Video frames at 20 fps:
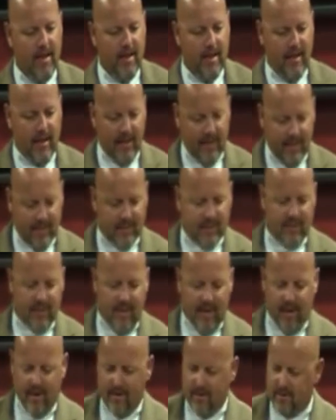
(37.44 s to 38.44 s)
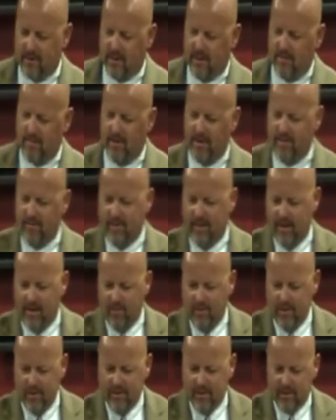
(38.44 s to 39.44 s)
it gets down and matter of
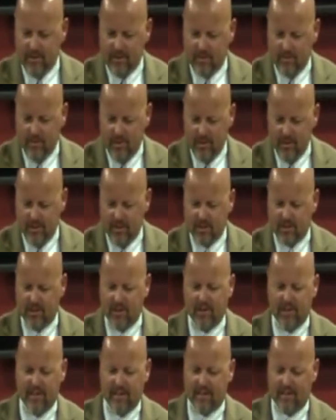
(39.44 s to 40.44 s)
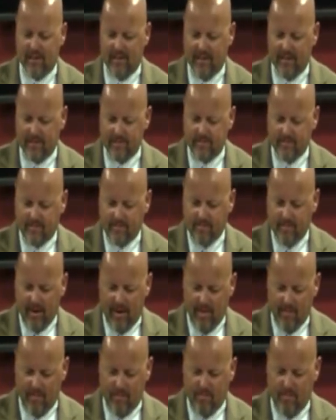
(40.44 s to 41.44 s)
fact, we'll just we'll just look at that
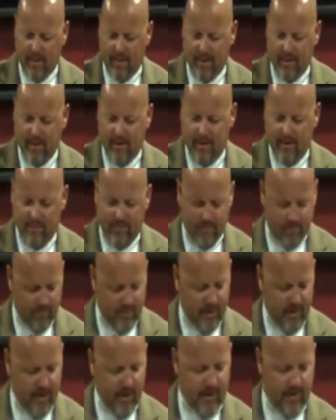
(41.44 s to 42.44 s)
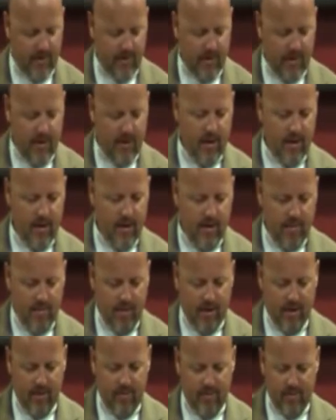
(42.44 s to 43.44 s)
and pick it up from there.
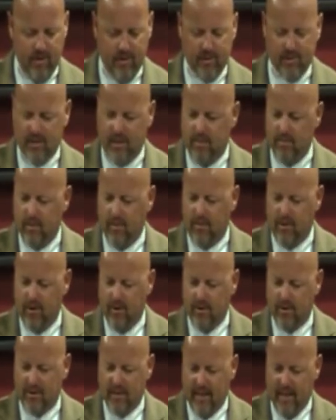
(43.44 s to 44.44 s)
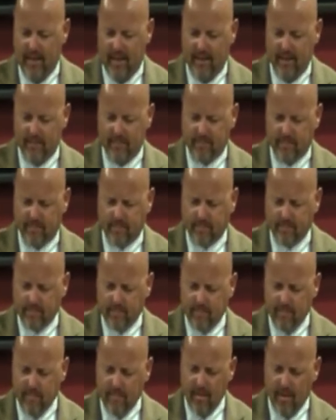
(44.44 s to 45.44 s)
But in verse number thirteen,
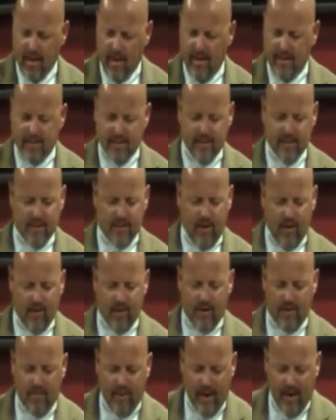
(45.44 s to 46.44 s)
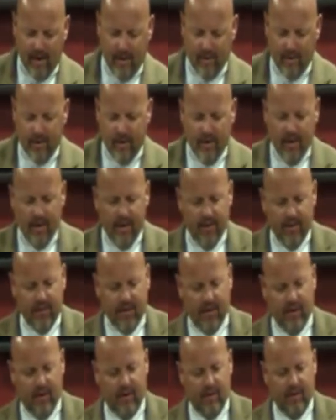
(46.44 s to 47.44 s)
as he's talking about
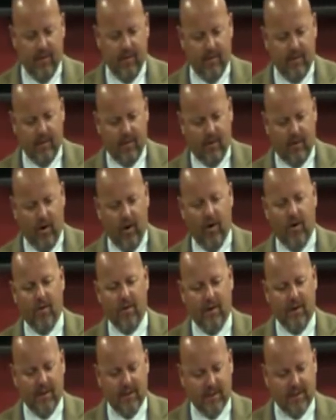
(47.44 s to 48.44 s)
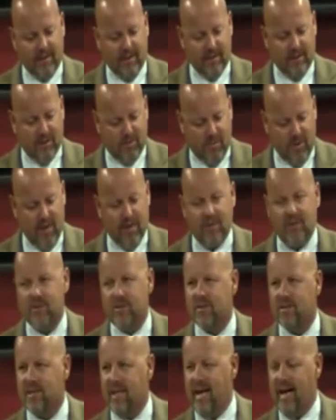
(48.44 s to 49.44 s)
the glorious and
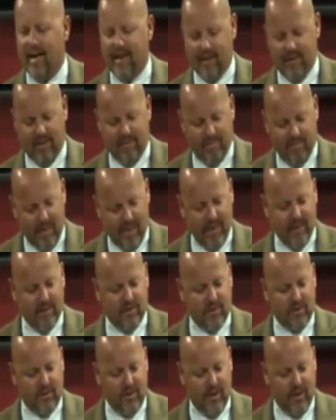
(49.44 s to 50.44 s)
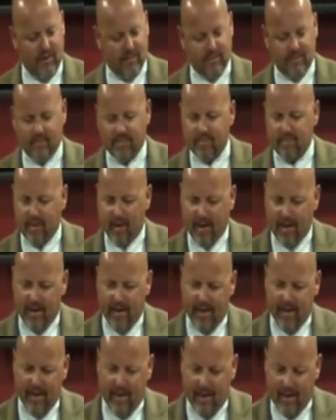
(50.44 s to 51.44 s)
spiritual side of the ministry,
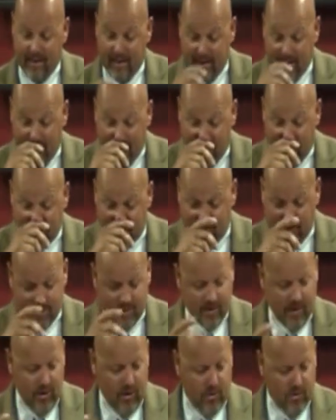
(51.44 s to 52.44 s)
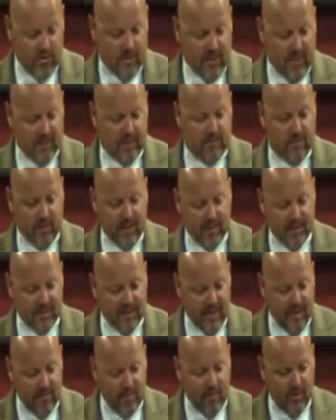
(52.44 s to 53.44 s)
he, he deals with the Old Testament
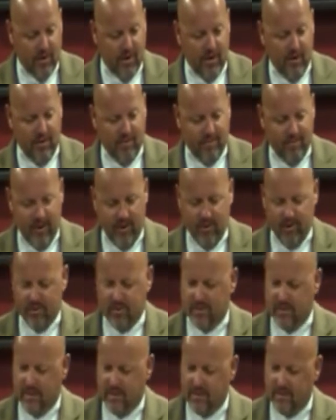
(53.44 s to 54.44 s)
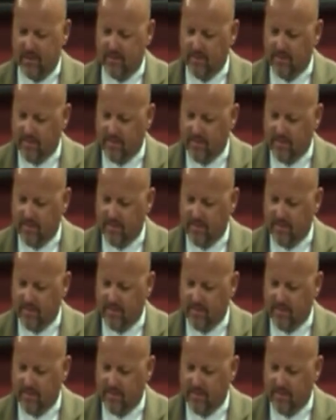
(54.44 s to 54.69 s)
example here of Moses